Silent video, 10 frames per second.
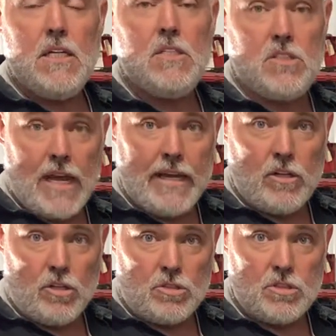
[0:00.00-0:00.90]

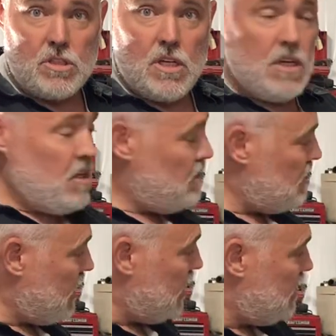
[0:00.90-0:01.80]
cycles
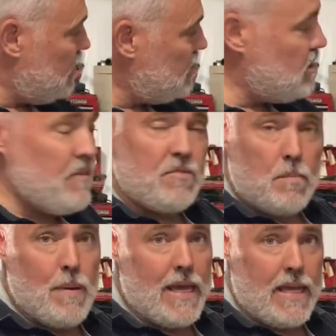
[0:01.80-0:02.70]
to get this stuff to
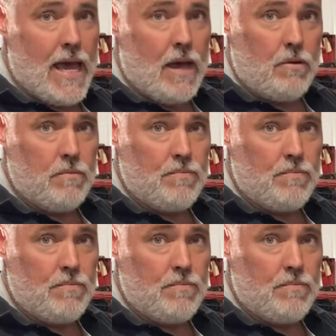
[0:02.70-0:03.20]
bake out.